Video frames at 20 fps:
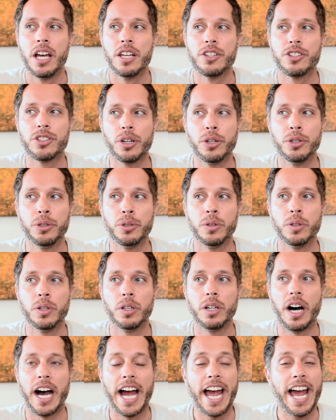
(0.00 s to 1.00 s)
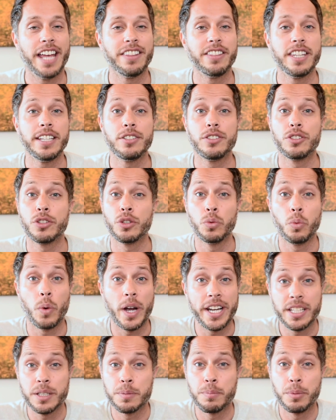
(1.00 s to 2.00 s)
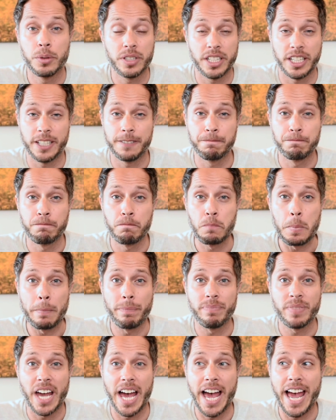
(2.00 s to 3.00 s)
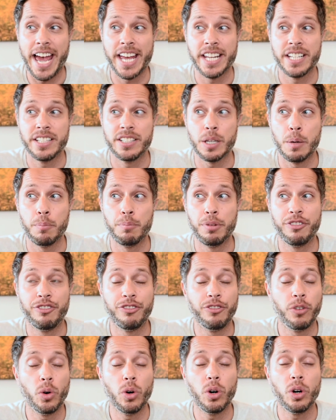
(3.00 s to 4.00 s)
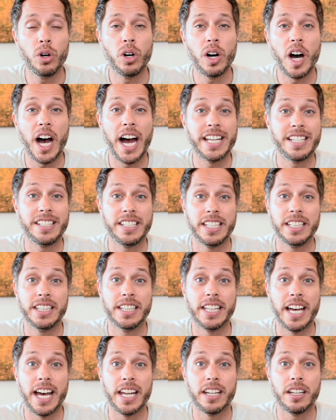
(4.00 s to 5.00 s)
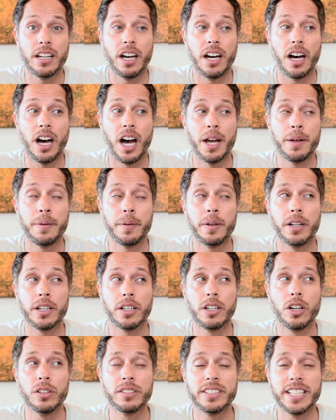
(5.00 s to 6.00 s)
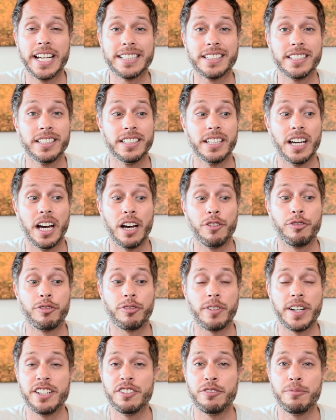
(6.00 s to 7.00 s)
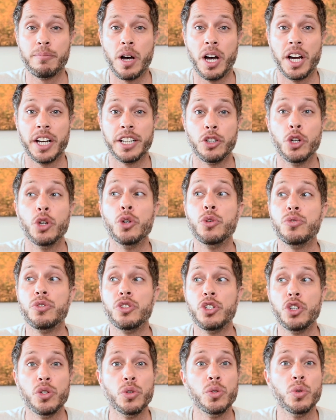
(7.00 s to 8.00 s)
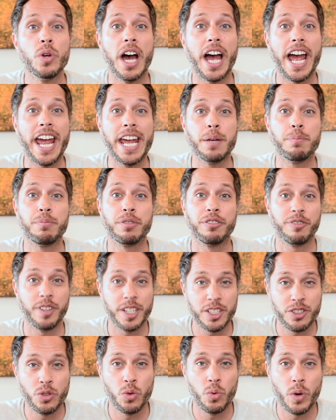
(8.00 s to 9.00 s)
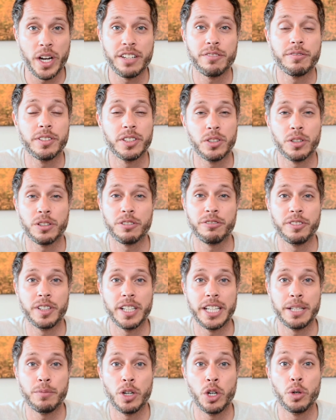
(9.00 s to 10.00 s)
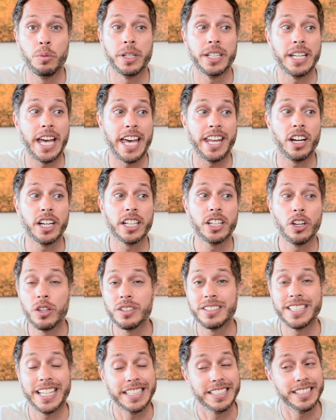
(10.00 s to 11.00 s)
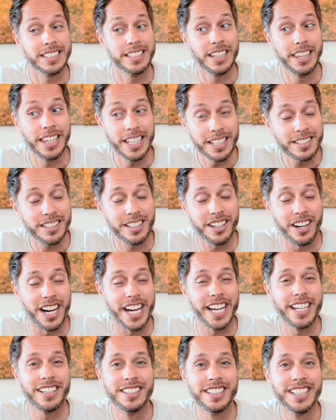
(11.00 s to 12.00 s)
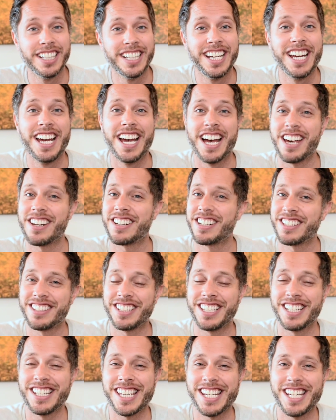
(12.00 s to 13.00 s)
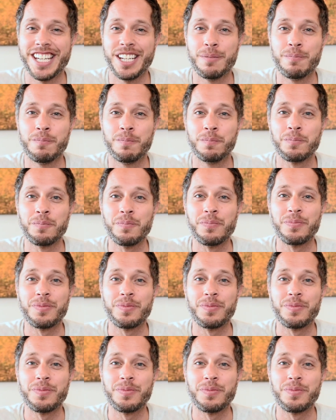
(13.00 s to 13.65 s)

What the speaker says: So I had these 2 weddings booked in, and before I did that, I contacted a friend of mine who knew a professional wedding photographer in Melbourne, and I contacted this guy, and I said to him,